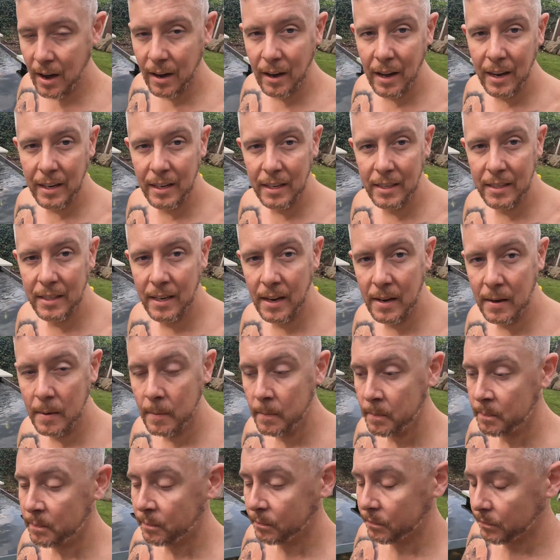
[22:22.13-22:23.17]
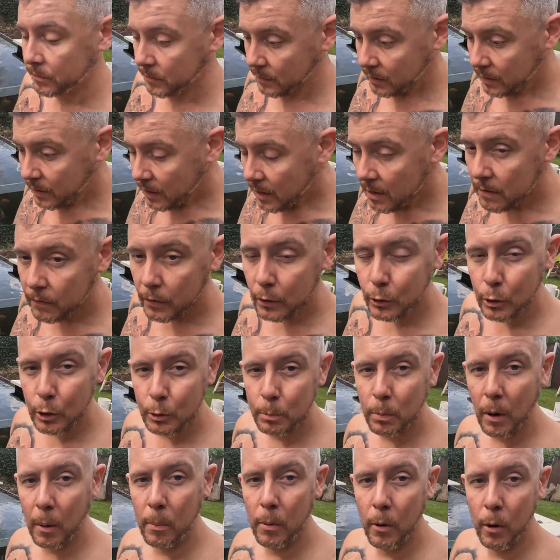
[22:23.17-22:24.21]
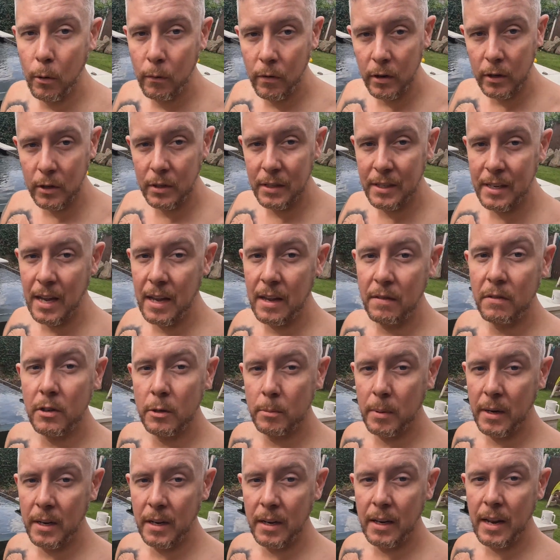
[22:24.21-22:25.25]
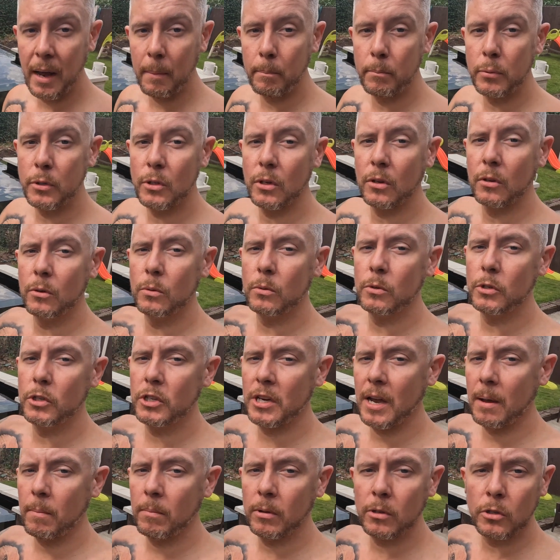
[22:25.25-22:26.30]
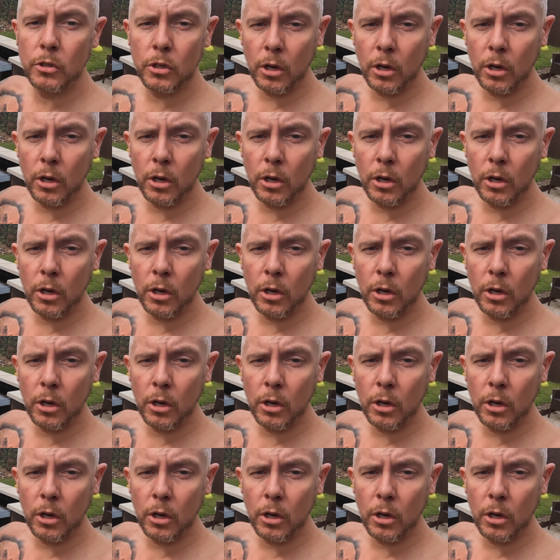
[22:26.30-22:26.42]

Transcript: And like I say, if you just pop over because Dave has been an absolute gem